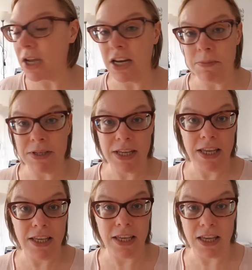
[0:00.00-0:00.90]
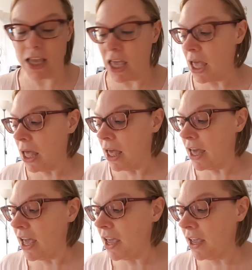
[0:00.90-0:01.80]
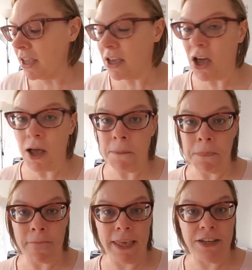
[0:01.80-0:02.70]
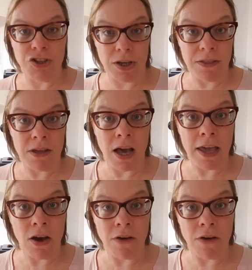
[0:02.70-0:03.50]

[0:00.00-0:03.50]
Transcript: I'm going to be taking a chicken thigh